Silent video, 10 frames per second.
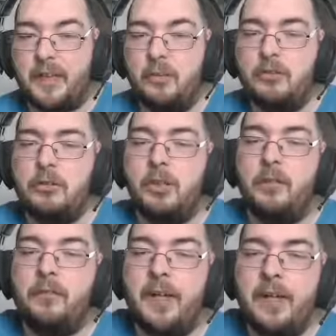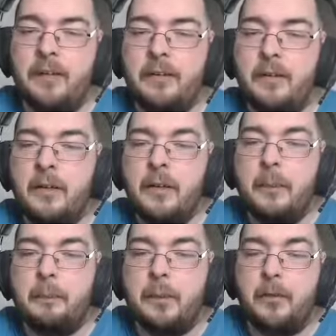It looks a lot there,
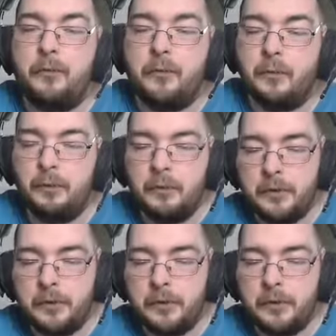but overall,